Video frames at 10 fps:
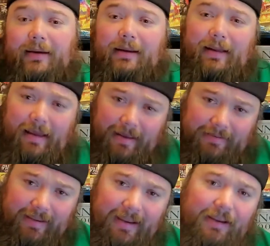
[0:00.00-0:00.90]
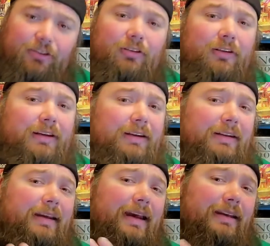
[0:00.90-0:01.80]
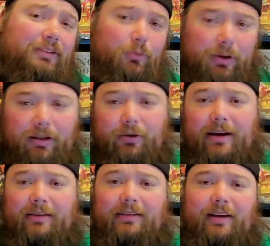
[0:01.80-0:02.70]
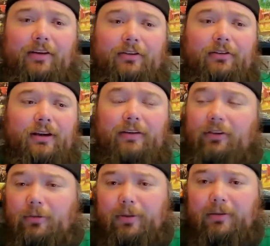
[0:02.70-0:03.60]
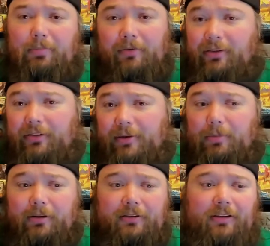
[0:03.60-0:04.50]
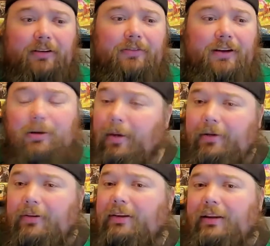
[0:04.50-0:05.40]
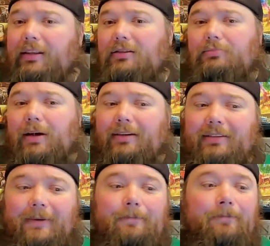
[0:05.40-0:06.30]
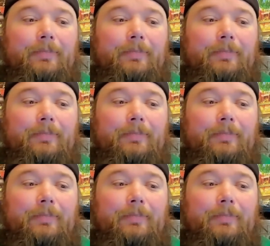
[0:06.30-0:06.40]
It has Angel, and it has Willow as characters. And if you're a big Buffy the Vampire Slayer fan, you might really like this box set.